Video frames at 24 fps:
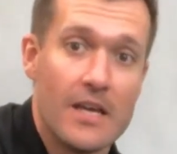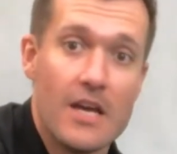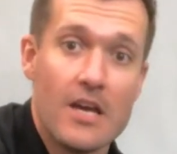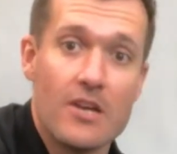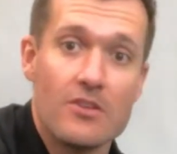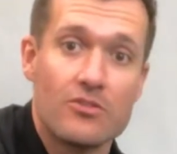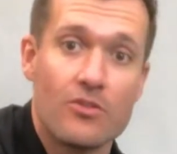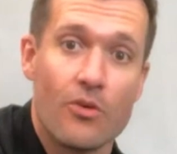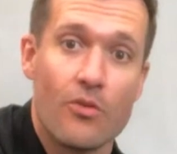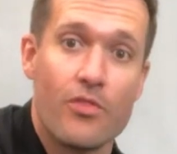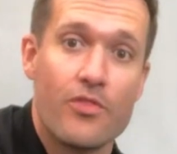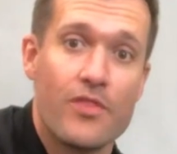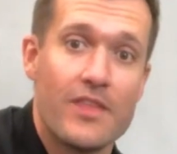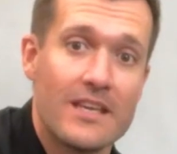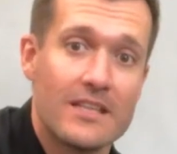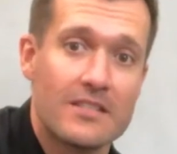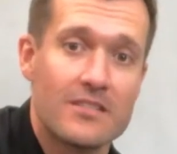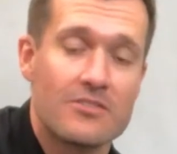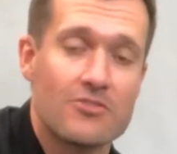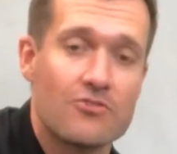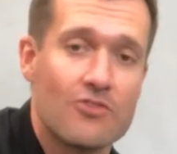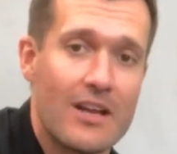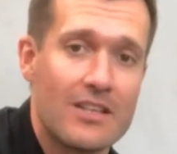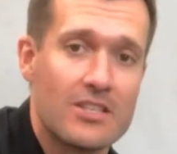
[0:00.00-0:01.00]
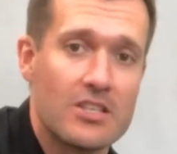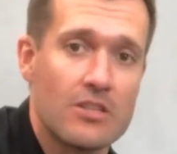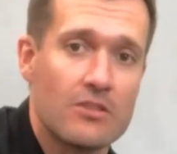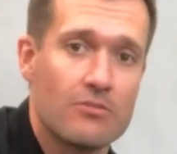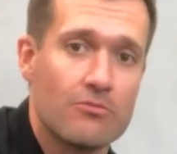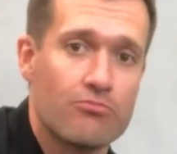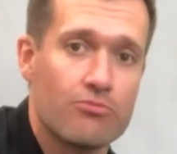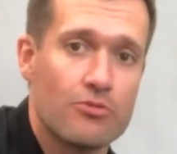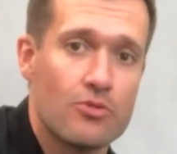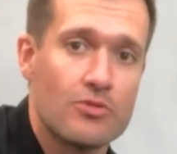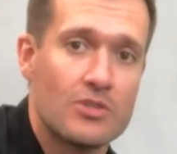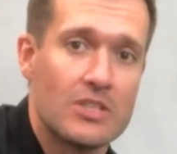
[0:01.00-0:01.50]
So this
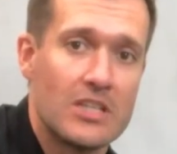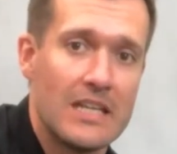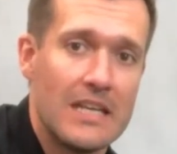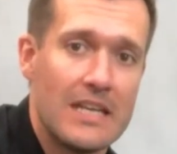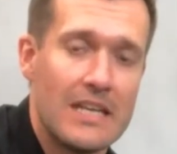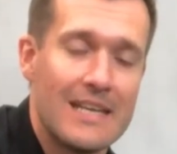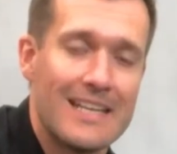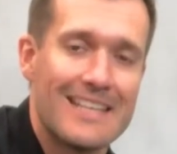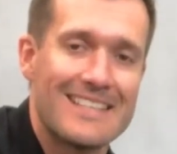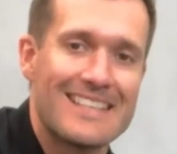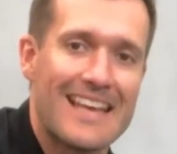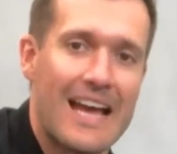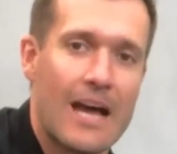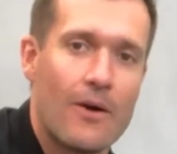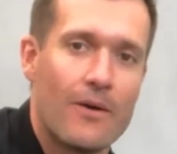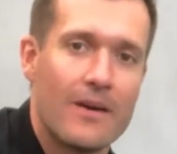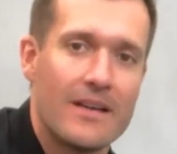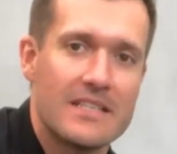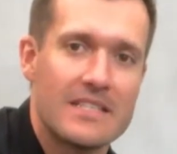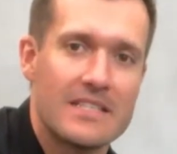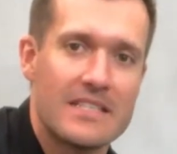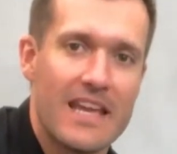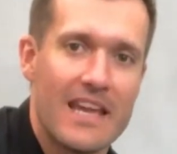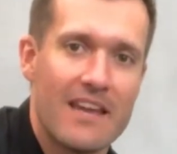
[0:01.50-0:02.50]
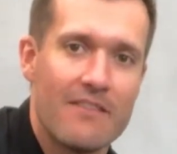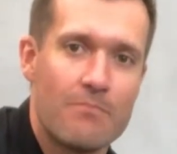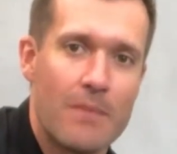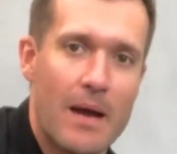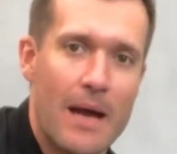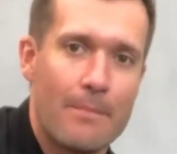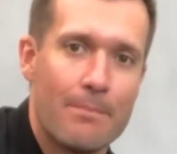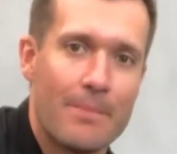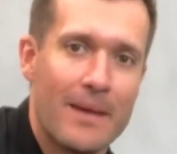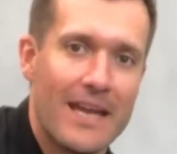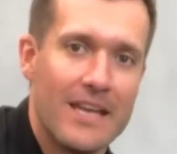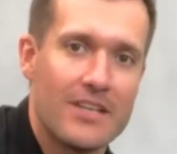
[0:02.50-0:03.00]
stretching routine is how I save my
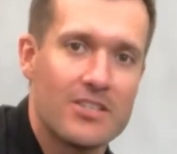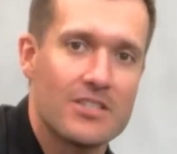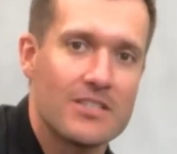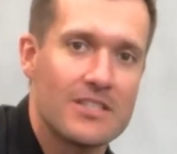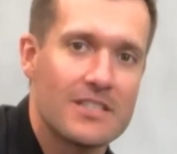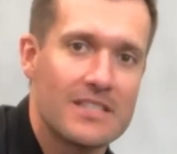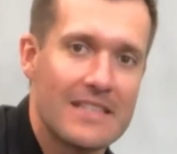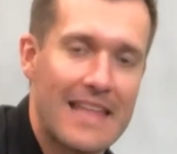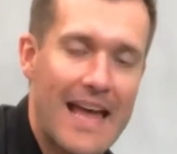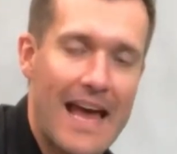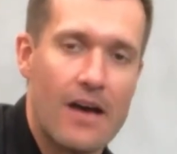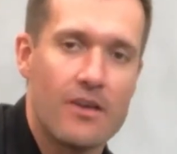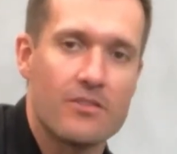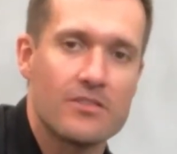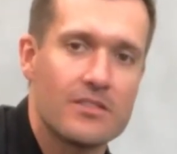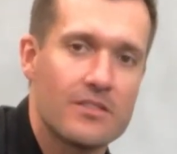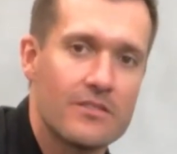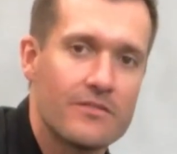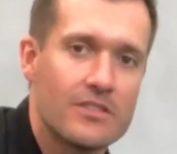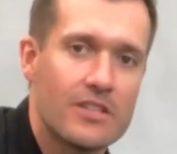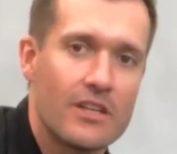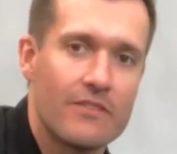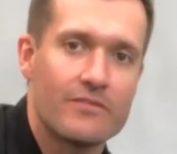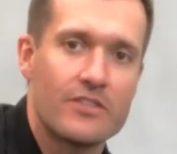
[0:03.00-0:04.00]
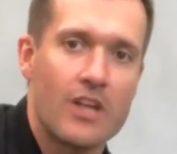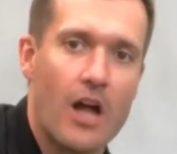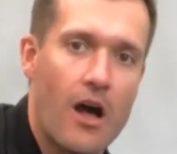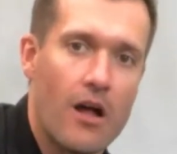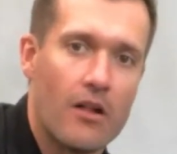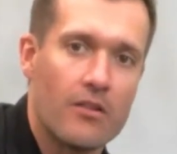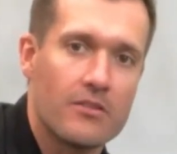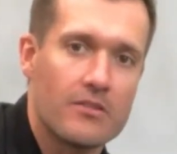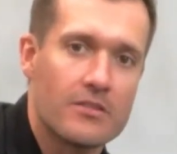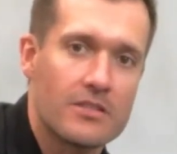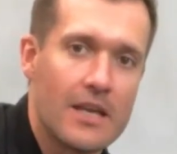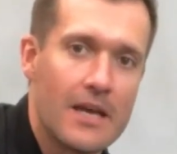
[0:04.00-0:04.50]
patients thousands of
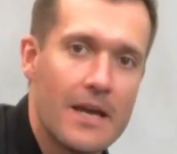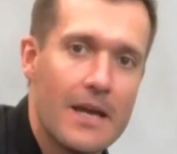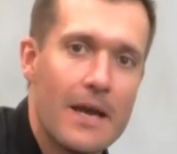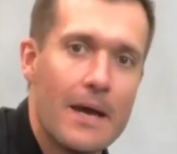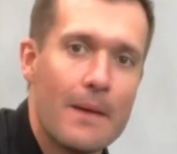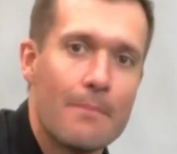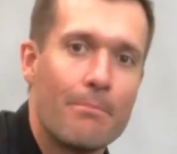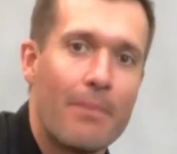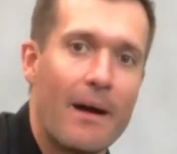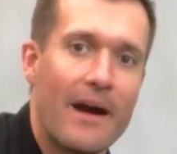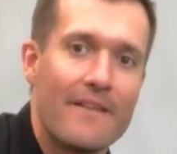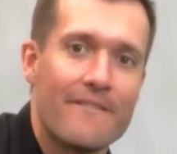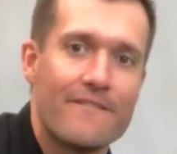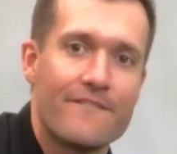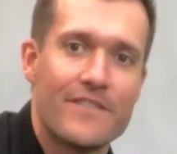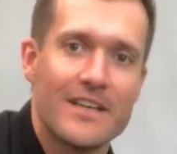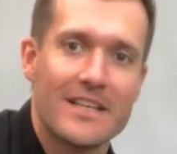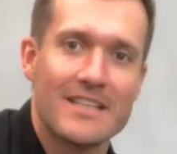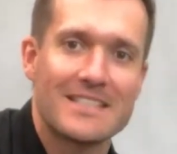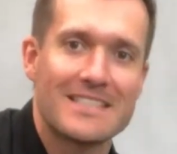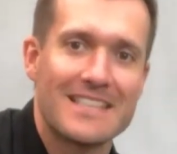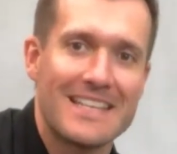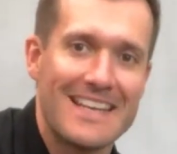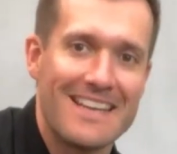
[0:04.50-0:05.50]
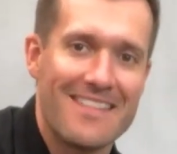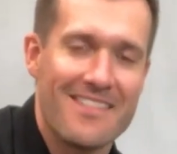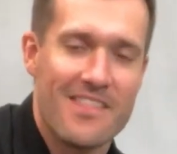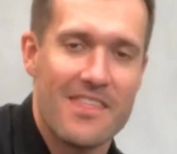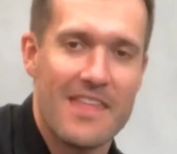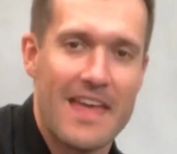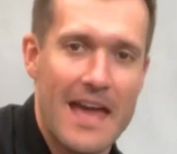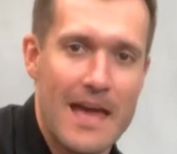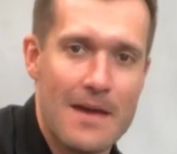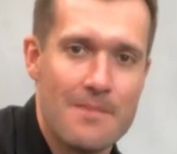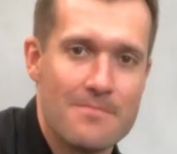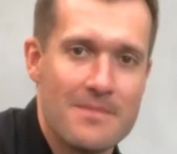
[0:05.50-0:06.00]
dollars by fixing
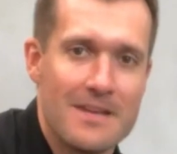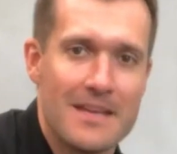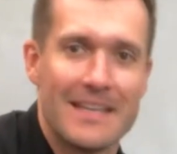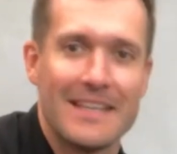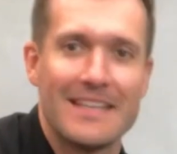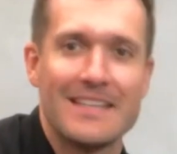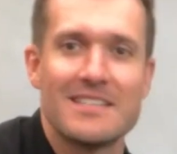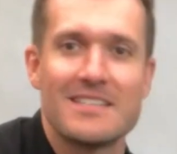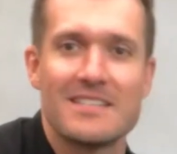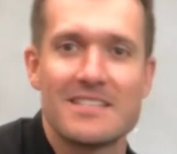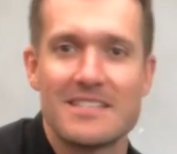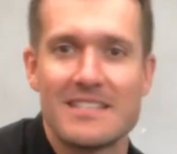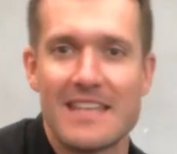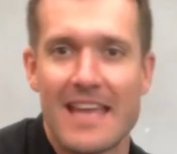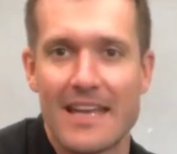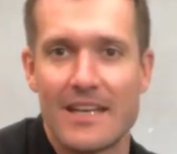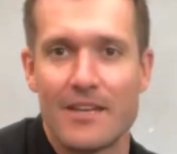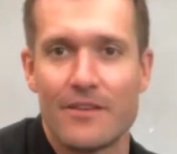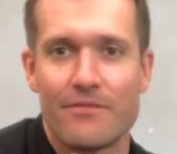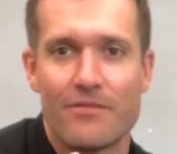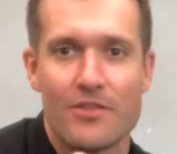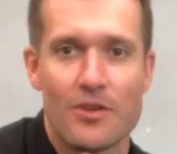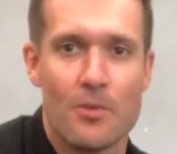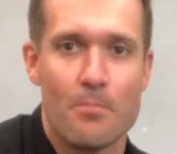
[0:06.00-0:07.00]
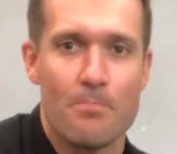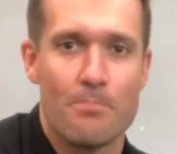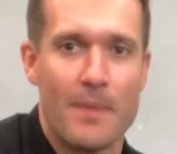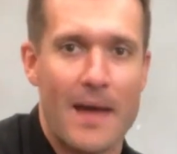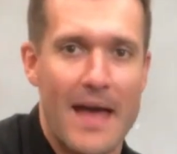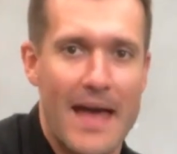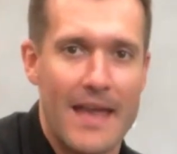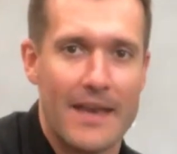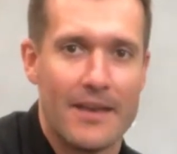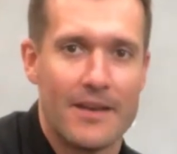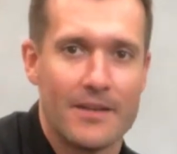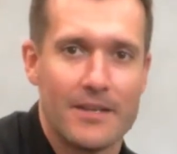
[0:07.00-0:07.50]
them instead of their
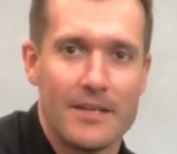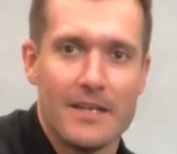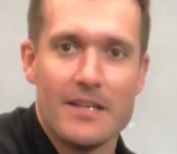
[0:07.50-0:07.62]
bed.